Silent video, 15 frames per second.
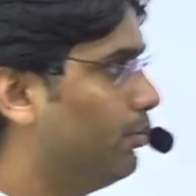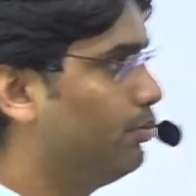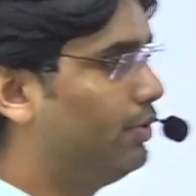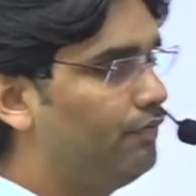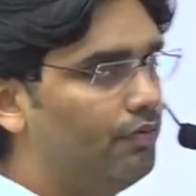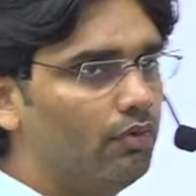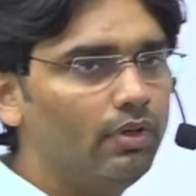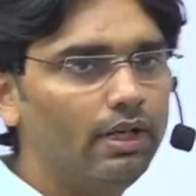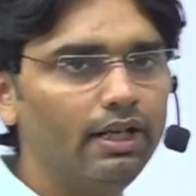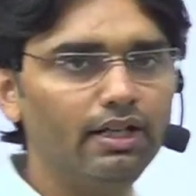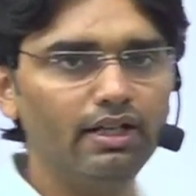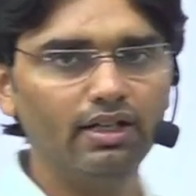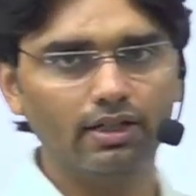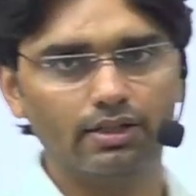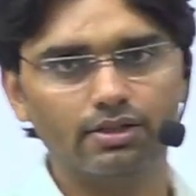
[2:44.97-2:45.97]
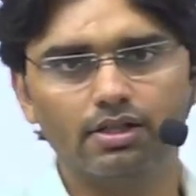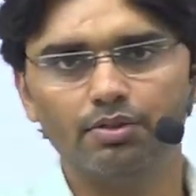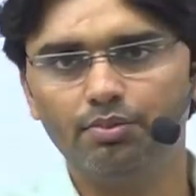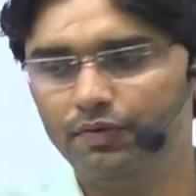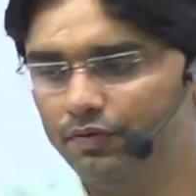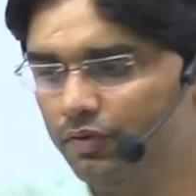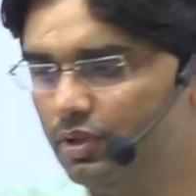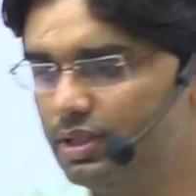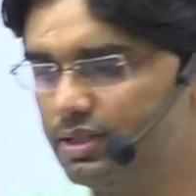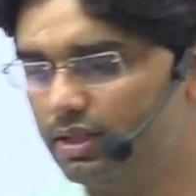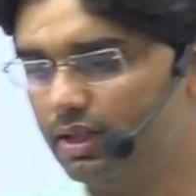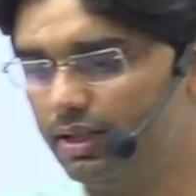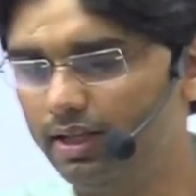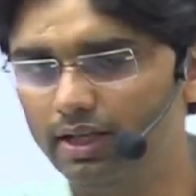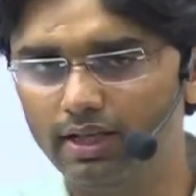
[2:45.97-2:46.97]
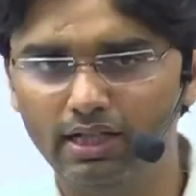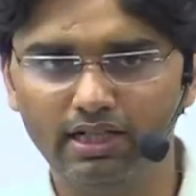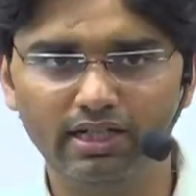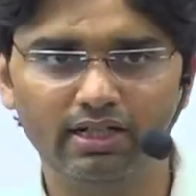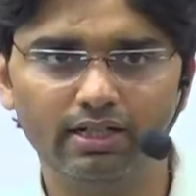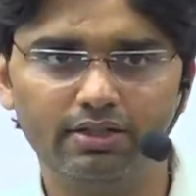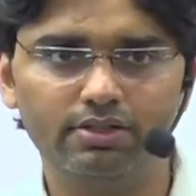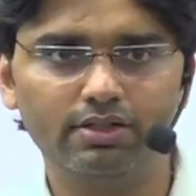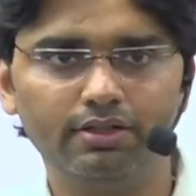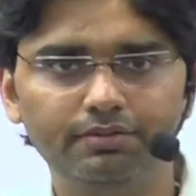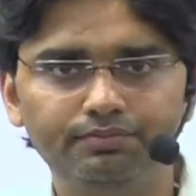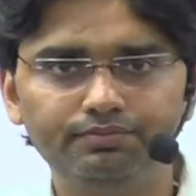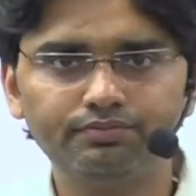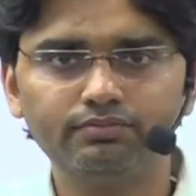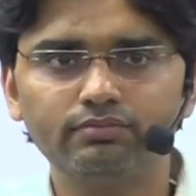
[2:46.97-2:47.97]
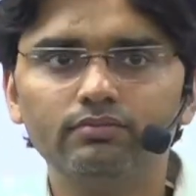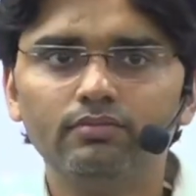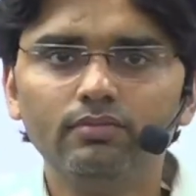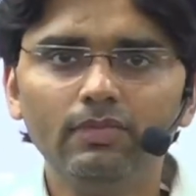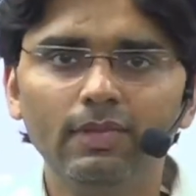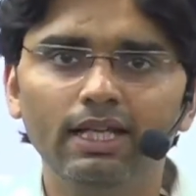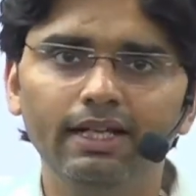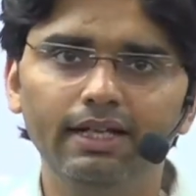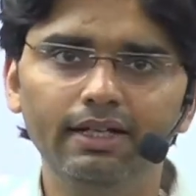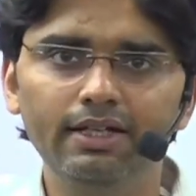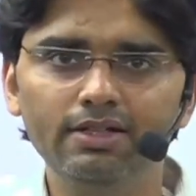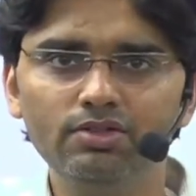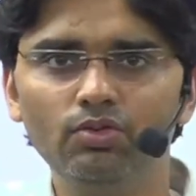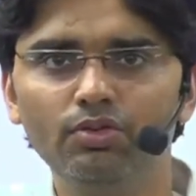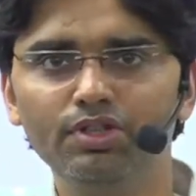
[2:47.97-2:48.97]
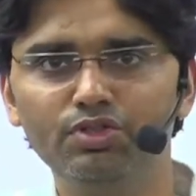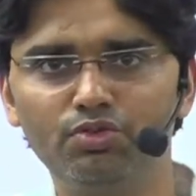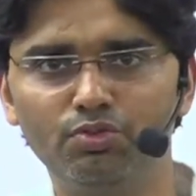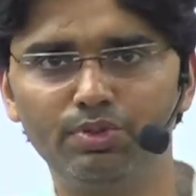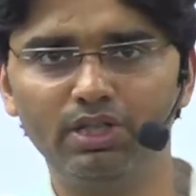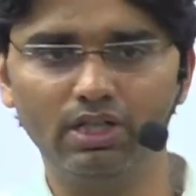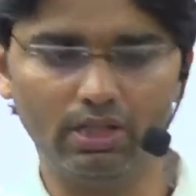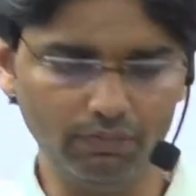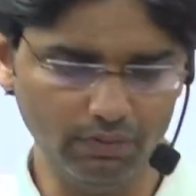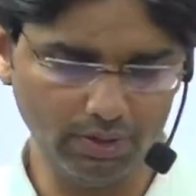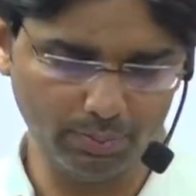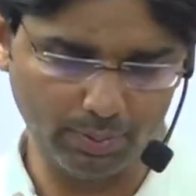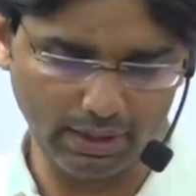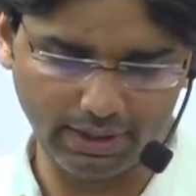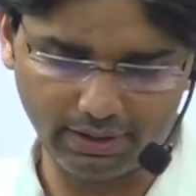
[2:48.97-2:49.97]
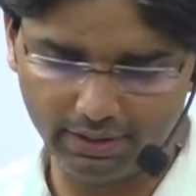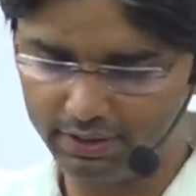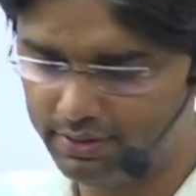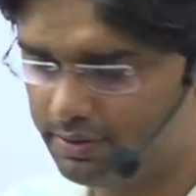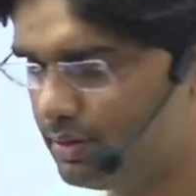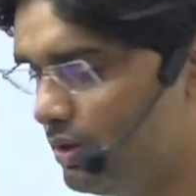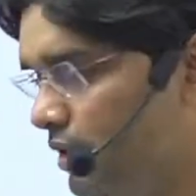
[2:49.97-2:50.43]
before any lecture, before starting any lecture, it is going to be our practice